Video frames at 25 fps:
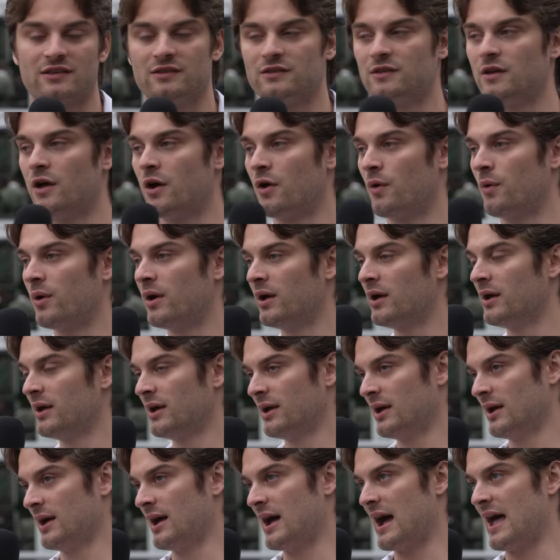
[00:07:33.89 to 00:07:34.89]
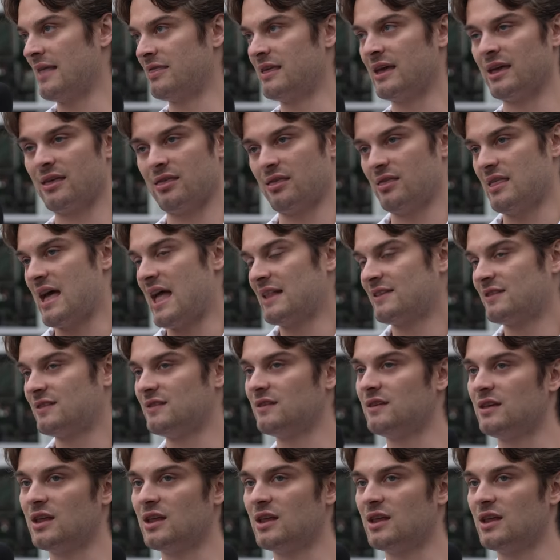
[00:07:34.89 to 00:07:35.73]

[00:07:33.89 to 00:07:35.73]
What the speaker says: So I think that's,